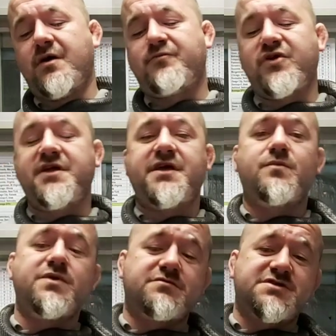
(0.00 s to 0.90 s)

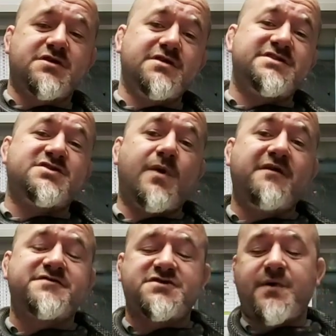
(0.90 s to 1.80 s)
breeding will result in
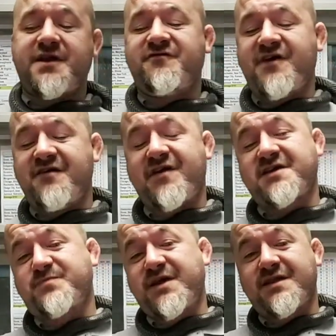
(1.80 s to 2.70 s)
12 to 25
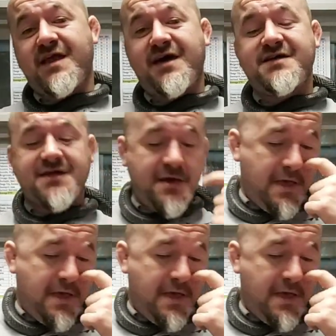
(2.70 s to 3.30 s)
eggs being laid.